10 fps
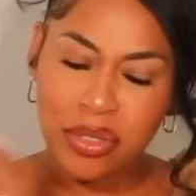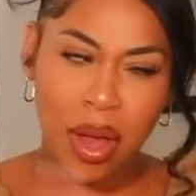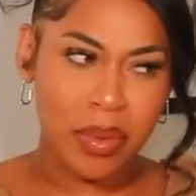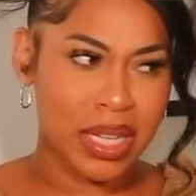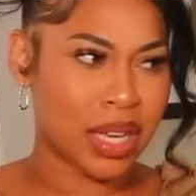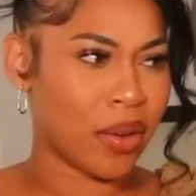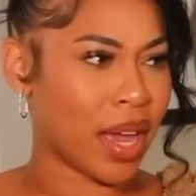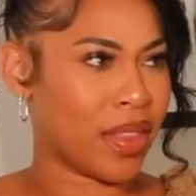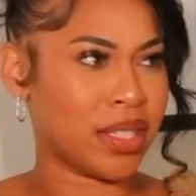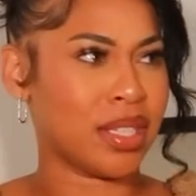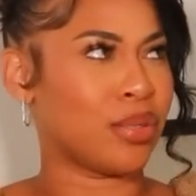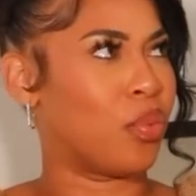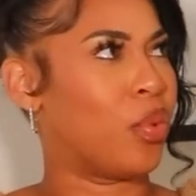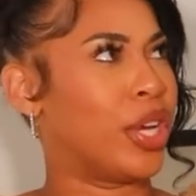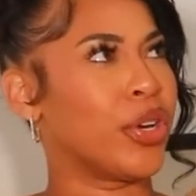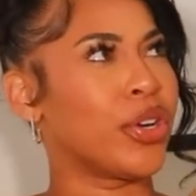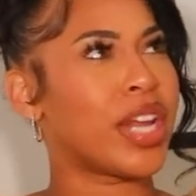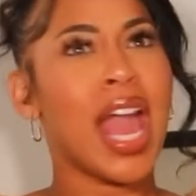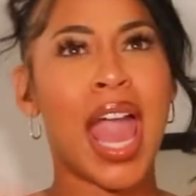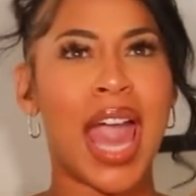So I was like, okay, this is
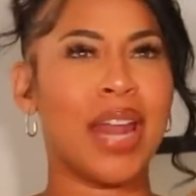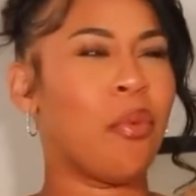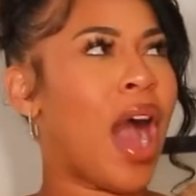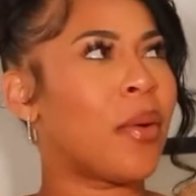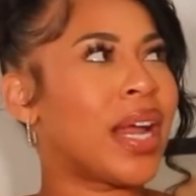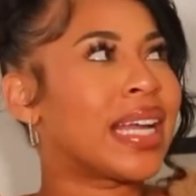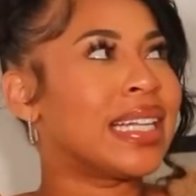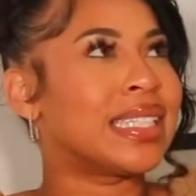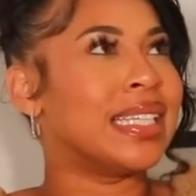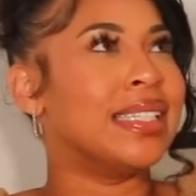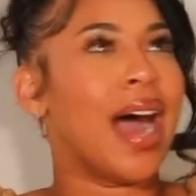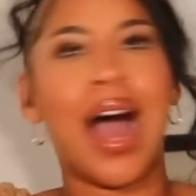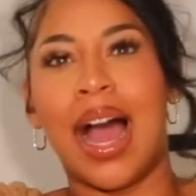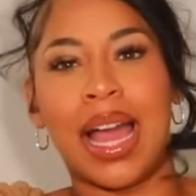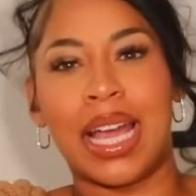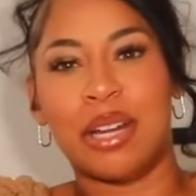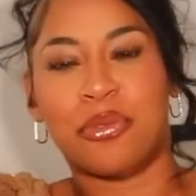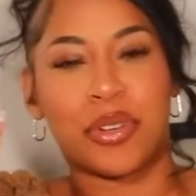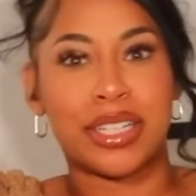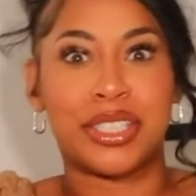weird. And why would I get denied
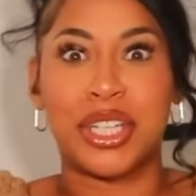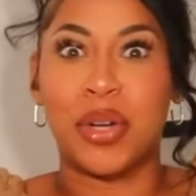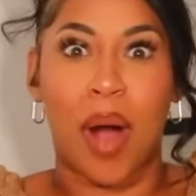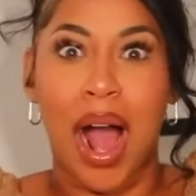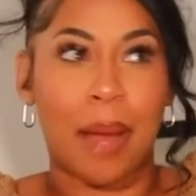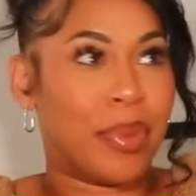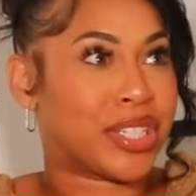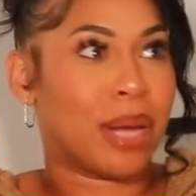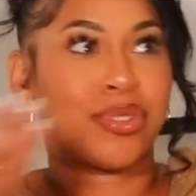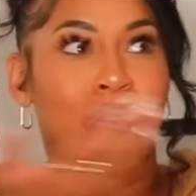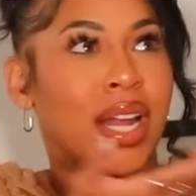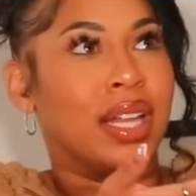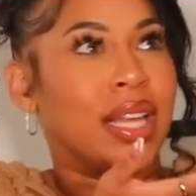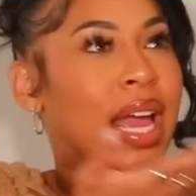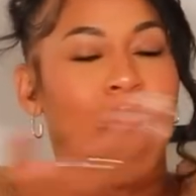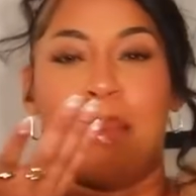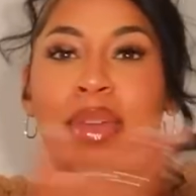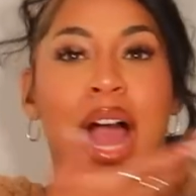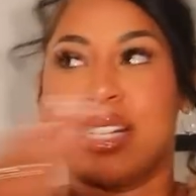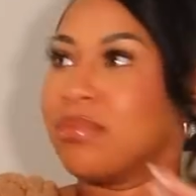for a DUI? Bitch, I'm trying to, like,
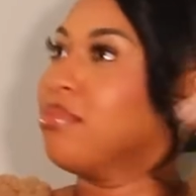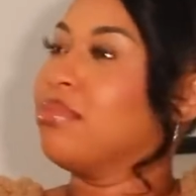I'm not.